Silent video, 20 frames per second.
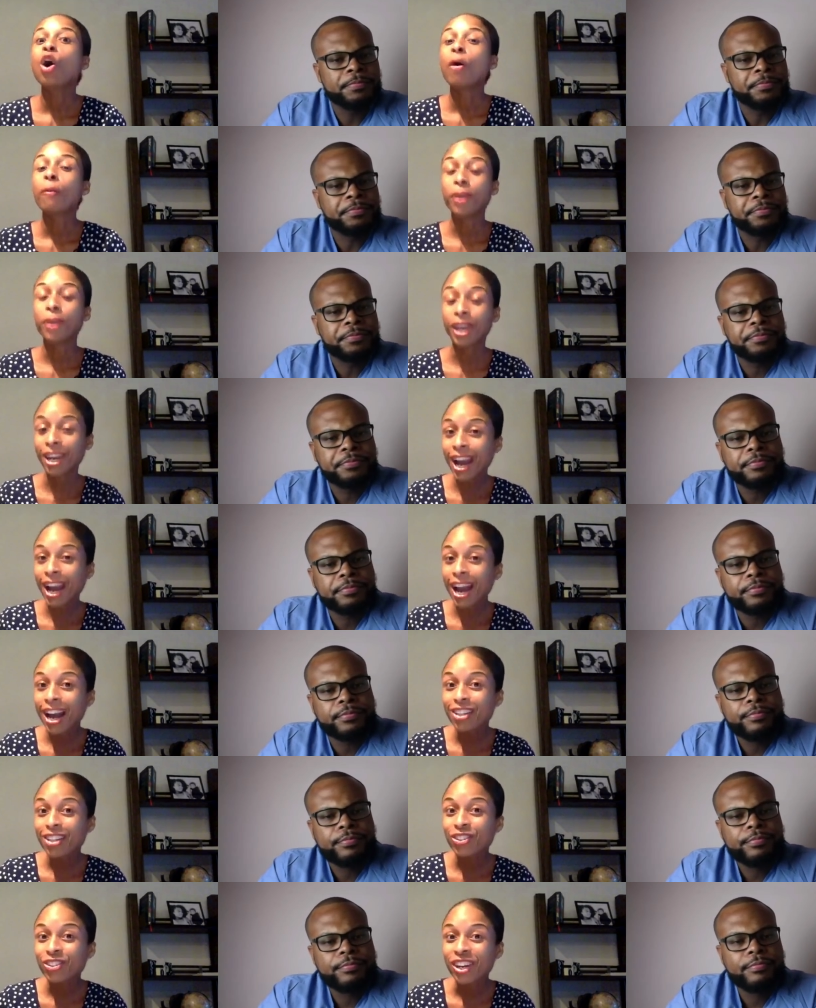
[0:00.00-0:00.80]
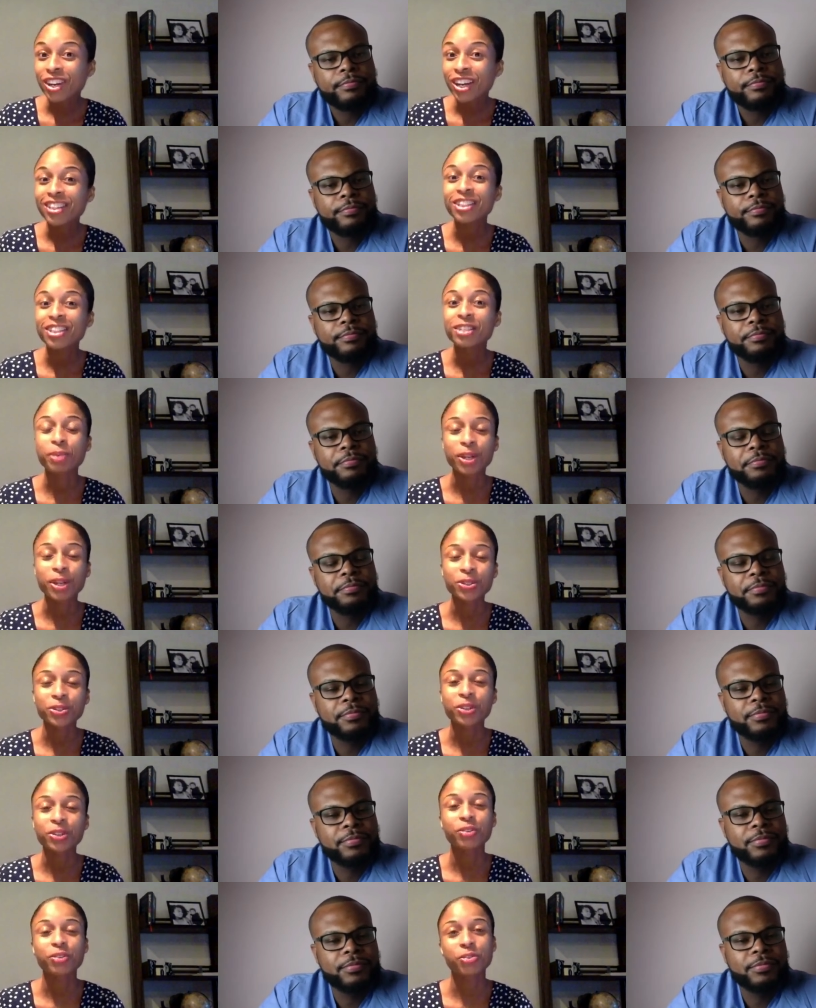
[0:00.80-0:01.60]
Speaker 1: pediatric, the
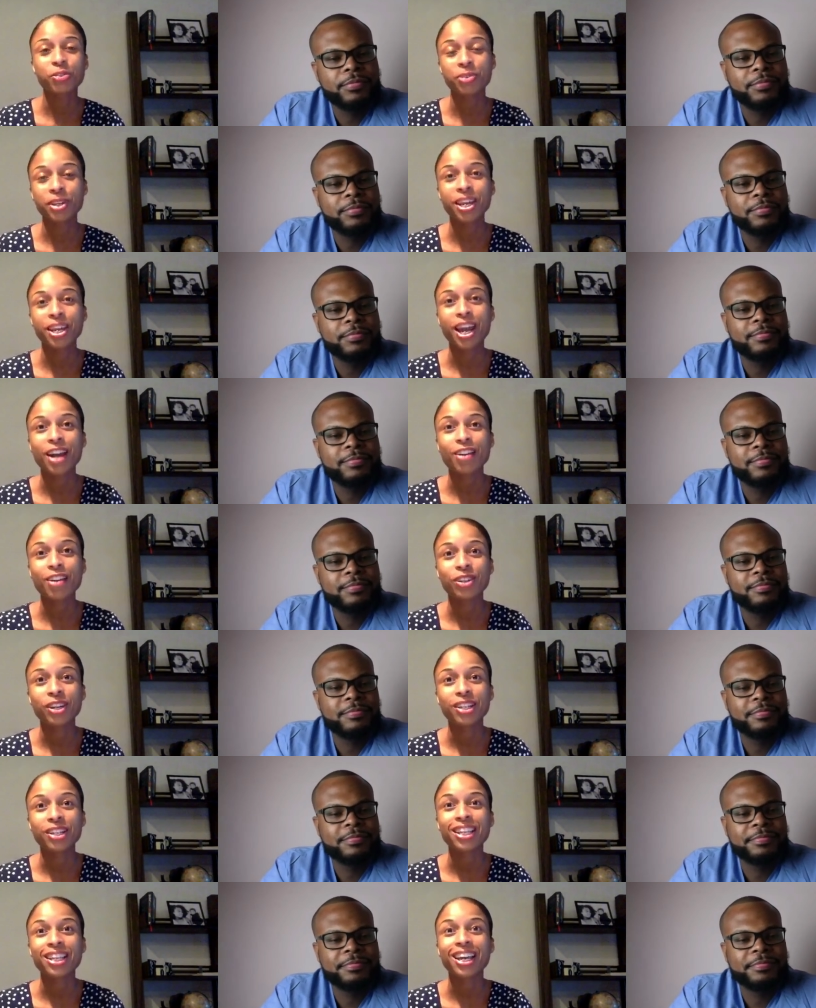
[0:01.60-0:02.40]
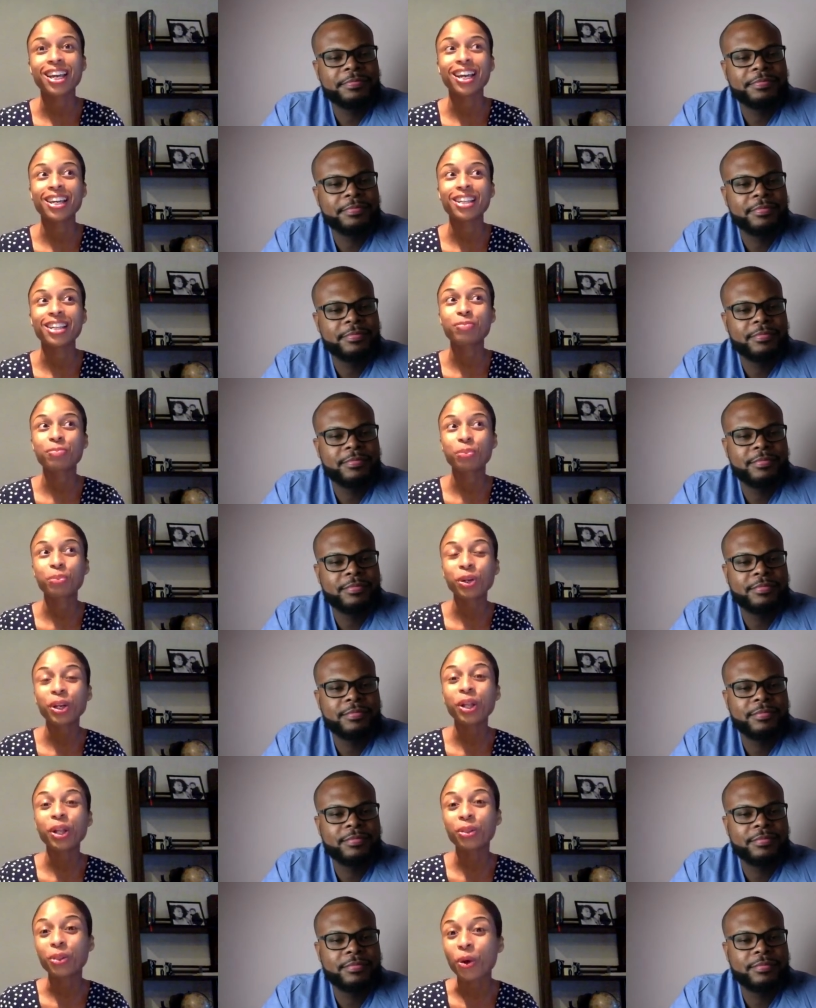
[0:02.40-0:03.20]
specialty for pediatrics, it's
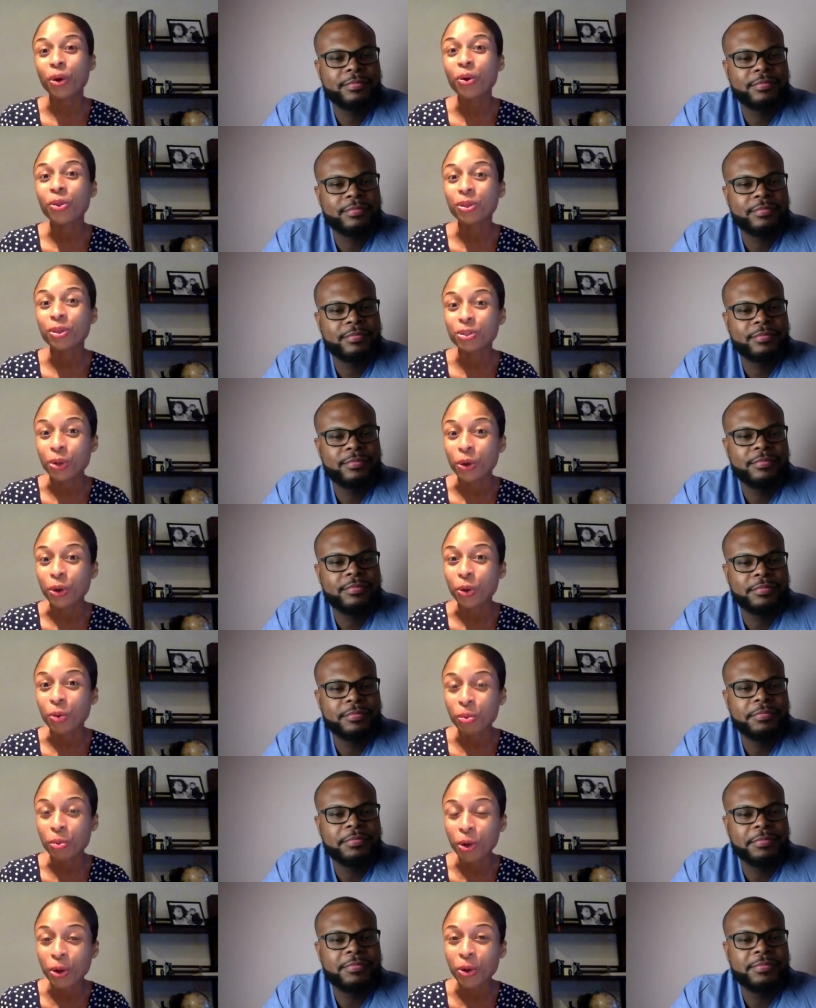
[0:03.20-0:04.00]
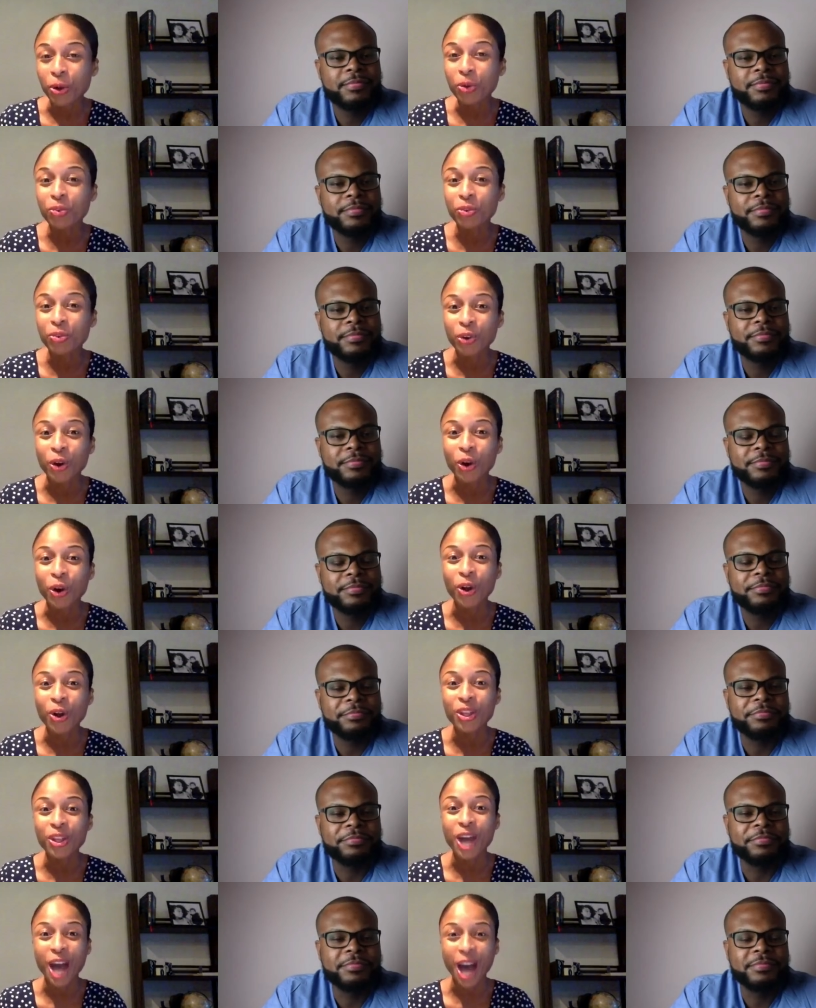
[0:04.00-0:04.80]
pretty low on the totem pole for all
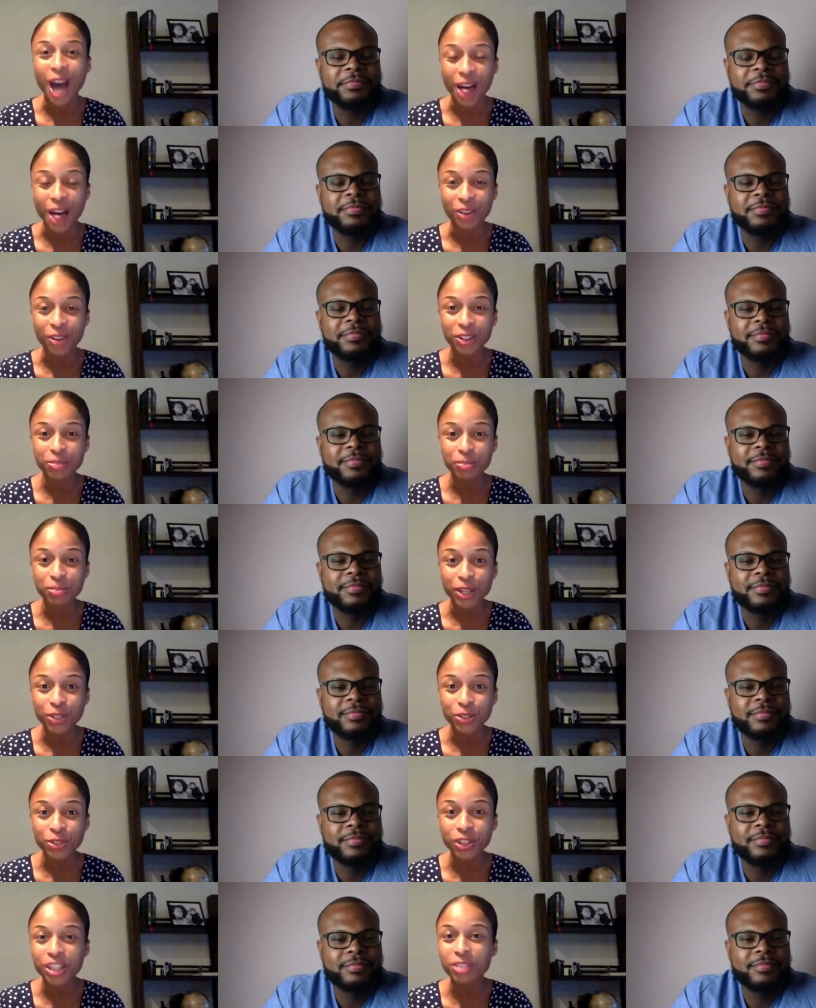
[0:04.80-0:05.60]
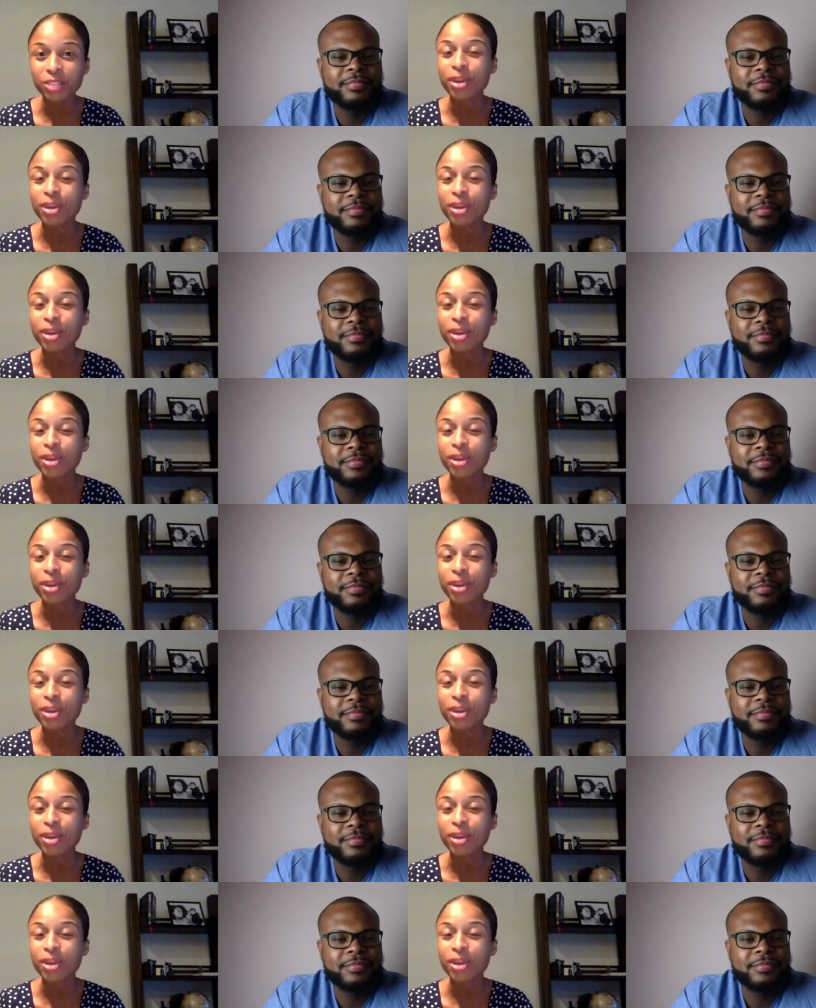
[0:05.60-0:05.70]
the other specialties.